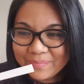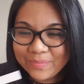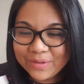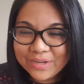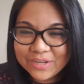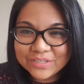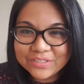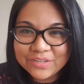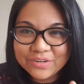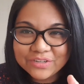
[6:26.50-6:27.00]

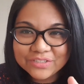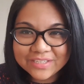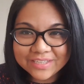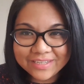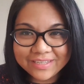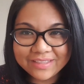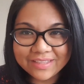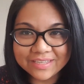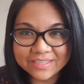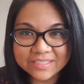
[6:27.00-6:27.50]
because there's
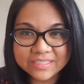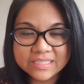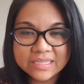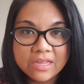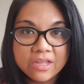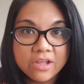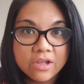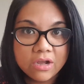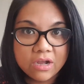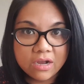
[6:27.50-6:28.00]
like this
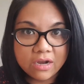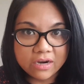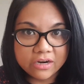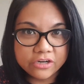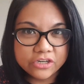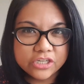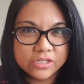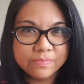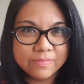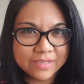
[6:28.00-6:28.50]

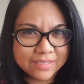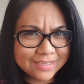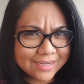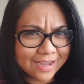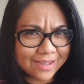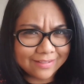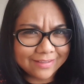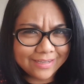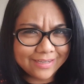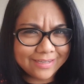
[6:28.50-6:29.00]
harsh
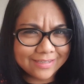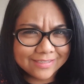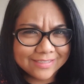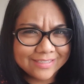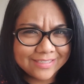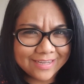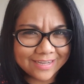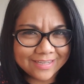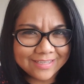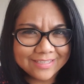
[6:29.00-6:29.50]
metallic
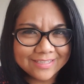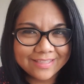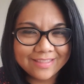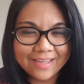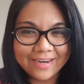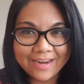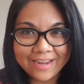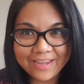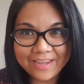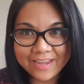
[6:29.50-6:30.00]
scent
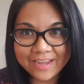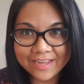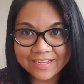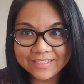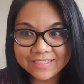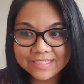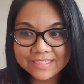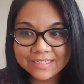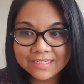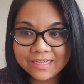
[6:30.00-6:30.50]
that I
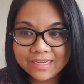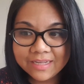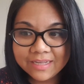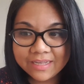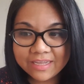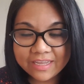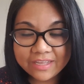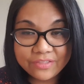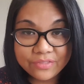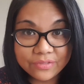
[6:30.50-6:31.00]
get
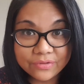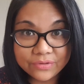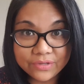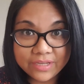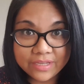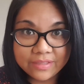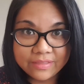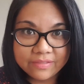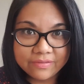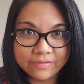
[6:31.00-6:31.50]

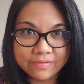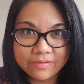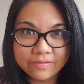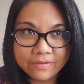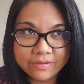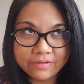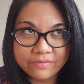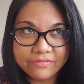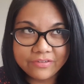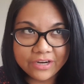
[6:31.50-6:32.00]

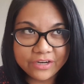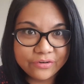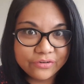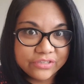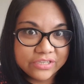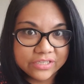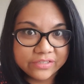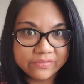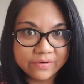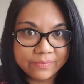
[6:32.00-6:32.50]
in
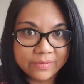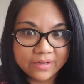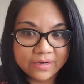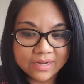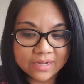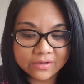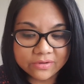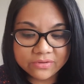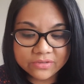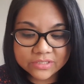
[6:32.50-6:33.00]
fragrances from
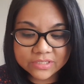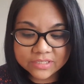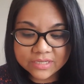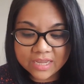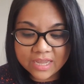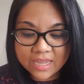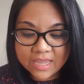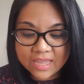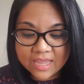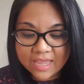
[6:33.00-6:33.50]
that house.
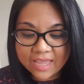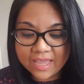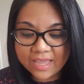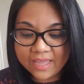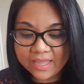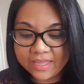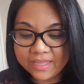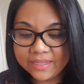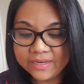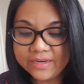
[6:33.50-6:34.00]

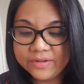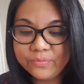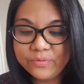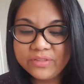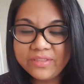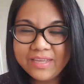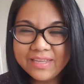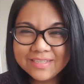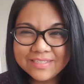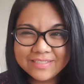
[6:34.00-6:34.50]
And
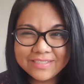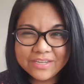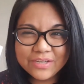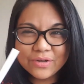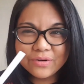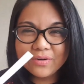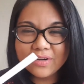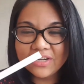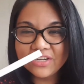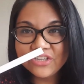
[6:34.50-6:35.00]
with
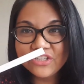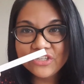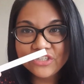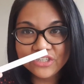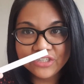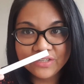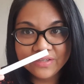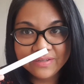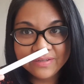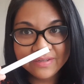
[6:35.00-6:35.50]
Instant
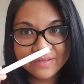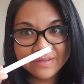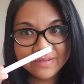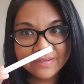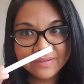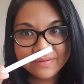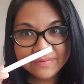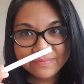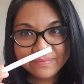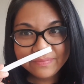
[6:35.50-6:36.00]
Crush,
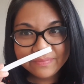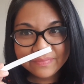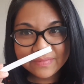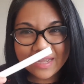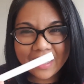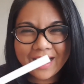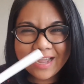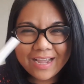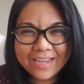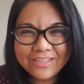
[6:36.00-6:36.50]

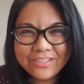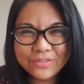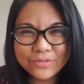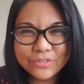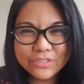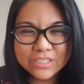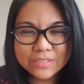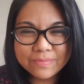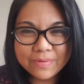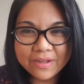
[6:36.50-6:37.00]
I
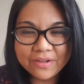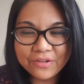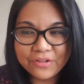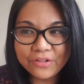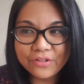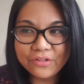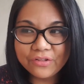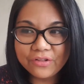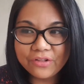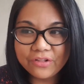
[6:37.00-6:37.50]
do
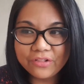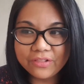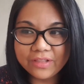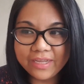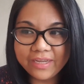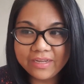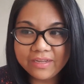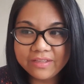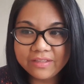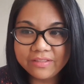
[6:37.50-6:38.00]
smell
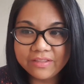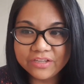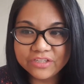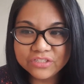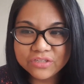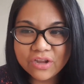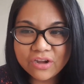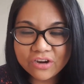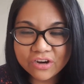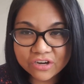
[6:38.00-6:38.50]
like
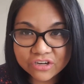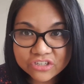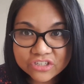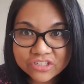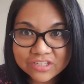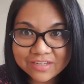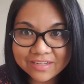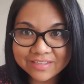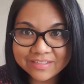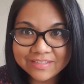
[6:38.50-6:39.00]
this
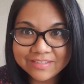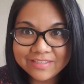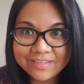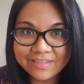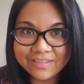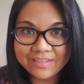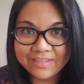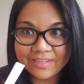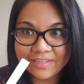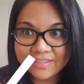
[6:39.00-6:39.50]
harshness
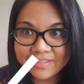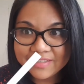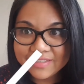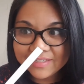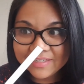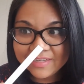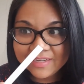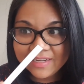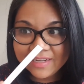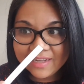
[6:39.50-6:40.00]
in
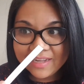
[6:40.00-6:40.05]
it.